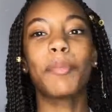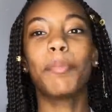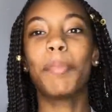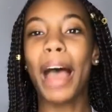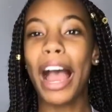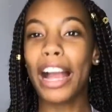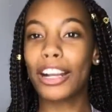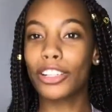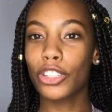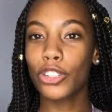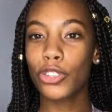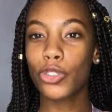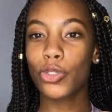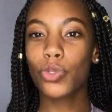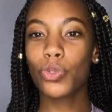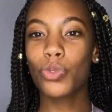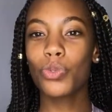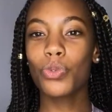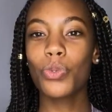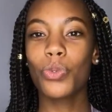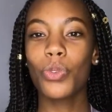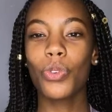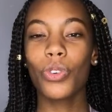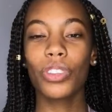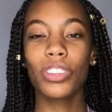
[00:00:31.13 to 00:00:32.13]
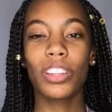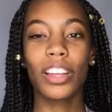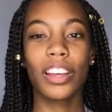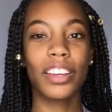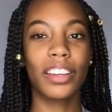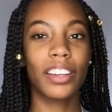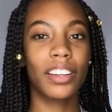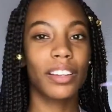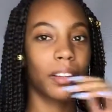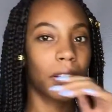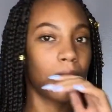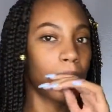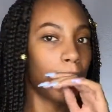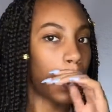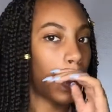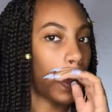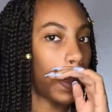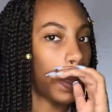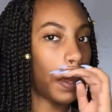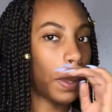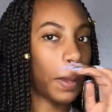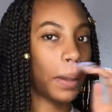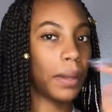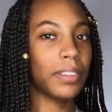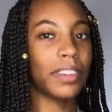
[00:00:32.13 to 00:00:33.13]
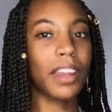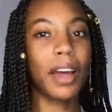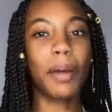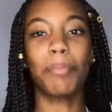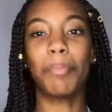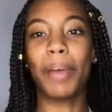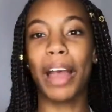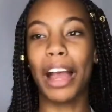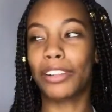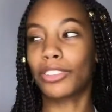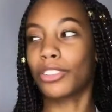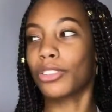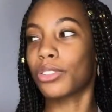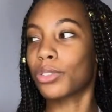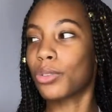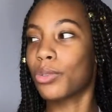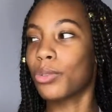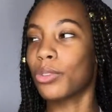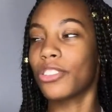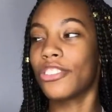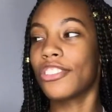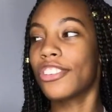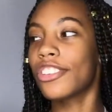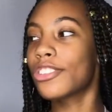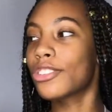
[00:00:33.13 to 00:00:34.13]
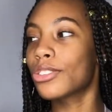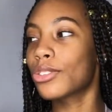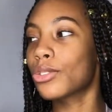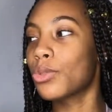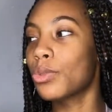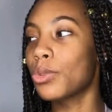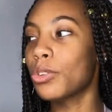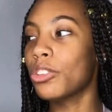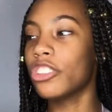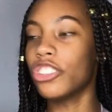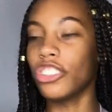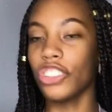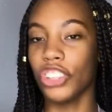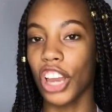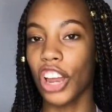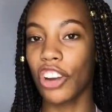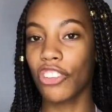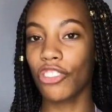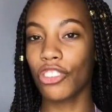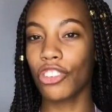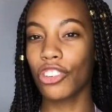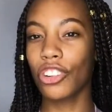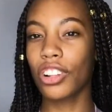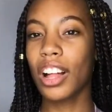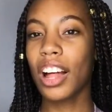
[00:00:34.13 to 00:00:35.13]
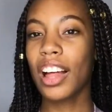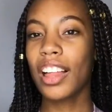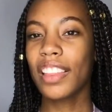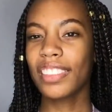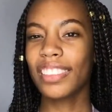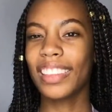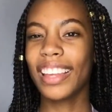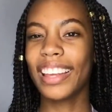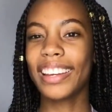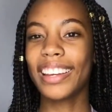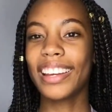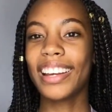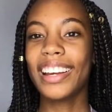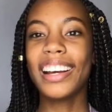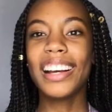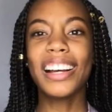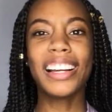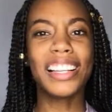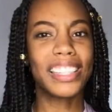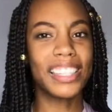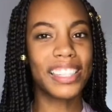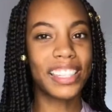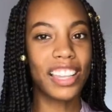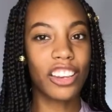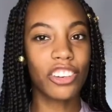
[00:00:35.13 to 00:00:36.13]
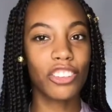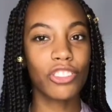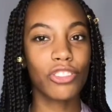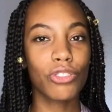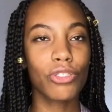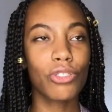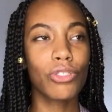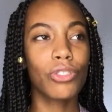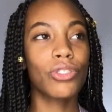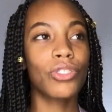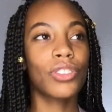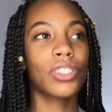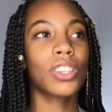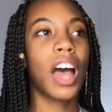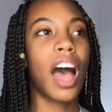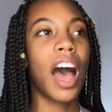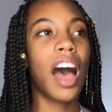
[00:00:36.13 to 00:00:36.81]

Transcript: back to school, like not back to school, just school in general, like essentials.